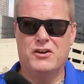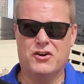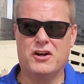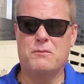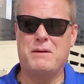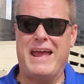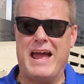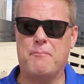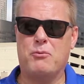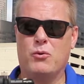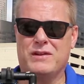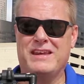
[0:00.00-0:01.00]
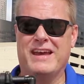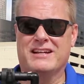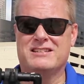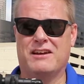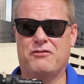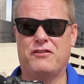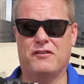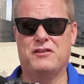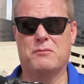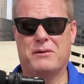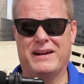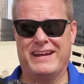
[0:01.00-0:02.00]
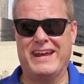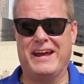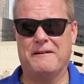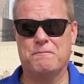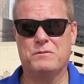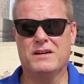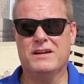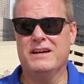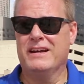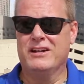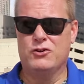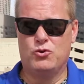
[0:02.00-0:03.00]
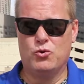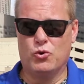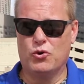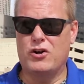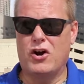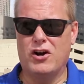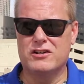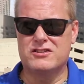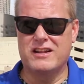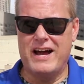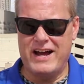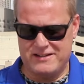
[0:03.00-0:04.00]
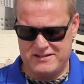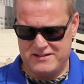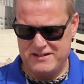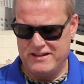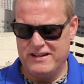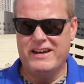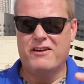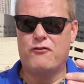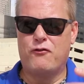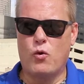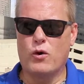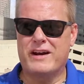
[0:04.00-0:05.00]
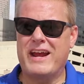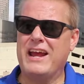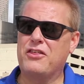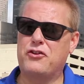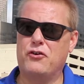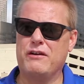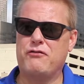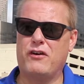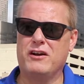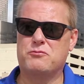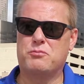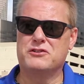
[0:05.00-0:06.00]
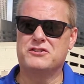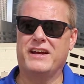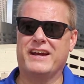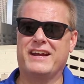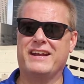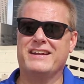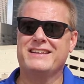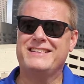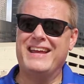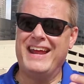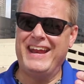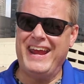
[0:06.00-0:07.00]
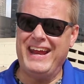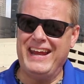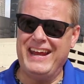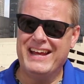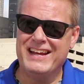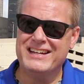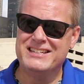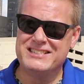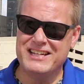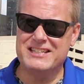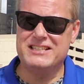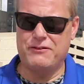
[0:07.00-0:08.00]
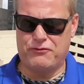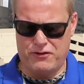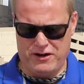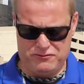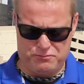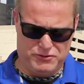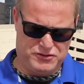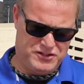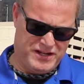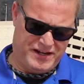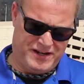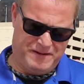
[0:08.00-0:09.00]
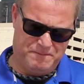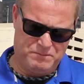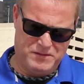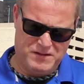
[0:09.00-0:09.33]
you're going to be happy with the XA50. But again, dual card slots, 4K 30 frames per second, 1080 60 frames per second.